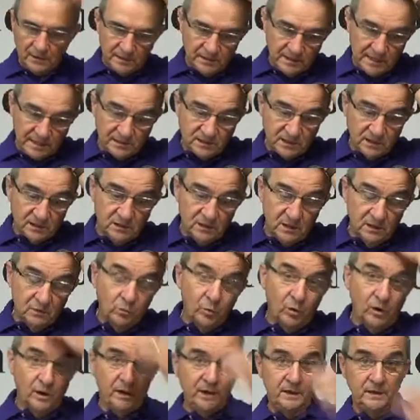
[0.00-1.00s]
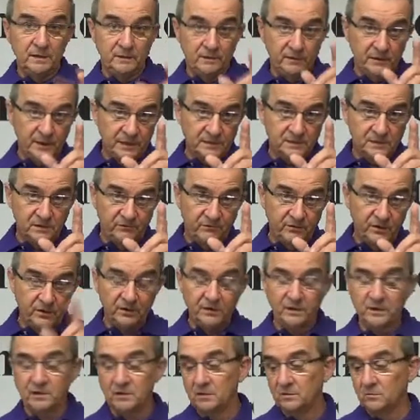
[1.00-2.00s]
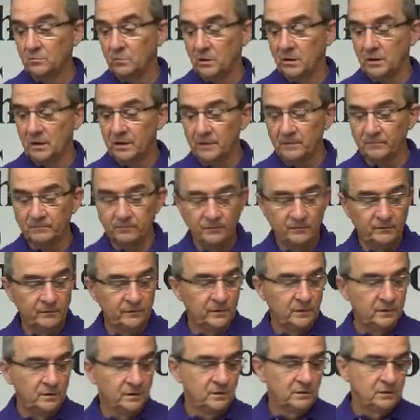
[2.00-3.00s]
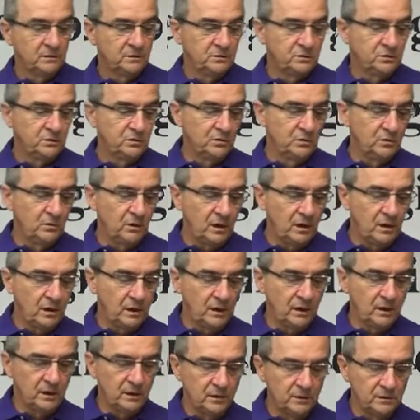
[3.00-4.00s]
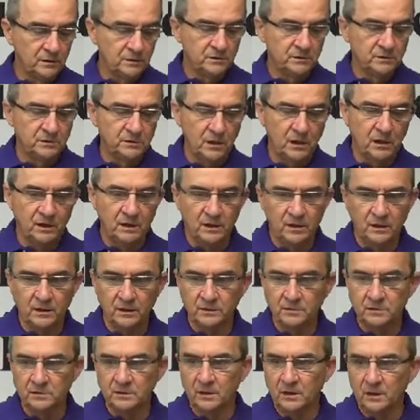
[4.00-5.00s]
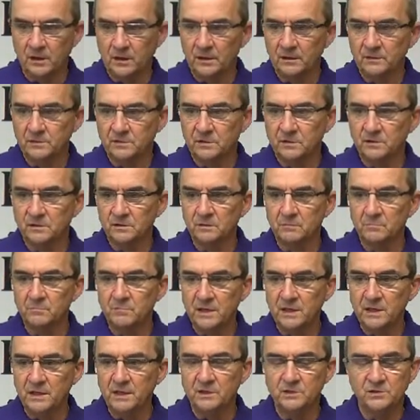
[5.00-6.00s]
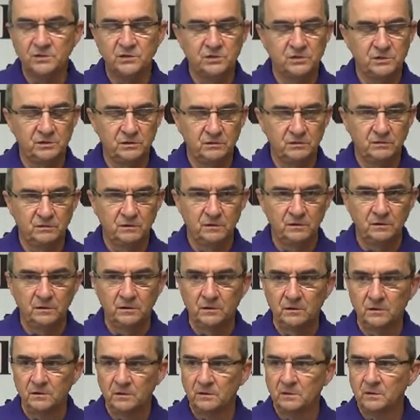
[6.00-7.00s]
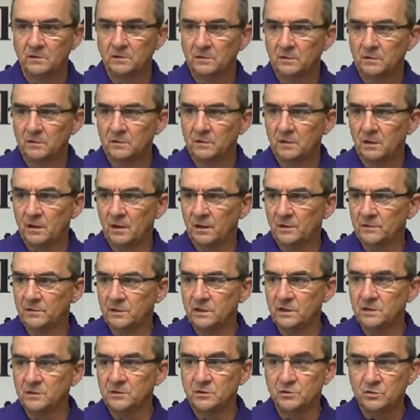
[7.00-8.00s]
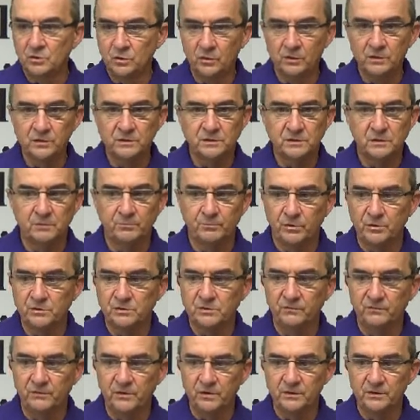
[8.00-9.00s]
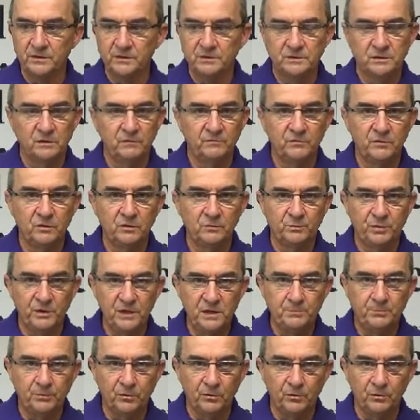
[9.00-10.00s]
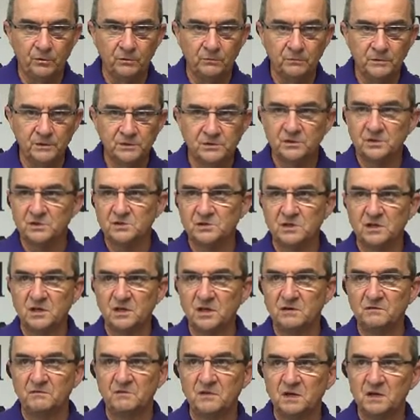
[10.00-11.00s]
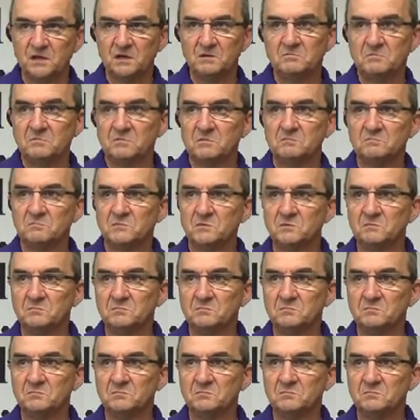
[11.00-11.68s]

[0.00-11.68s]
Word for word: And that's a good way, that's a very good way to, uh, uh, uh, to diminish the endurance and perseverance of your people. It's just to give them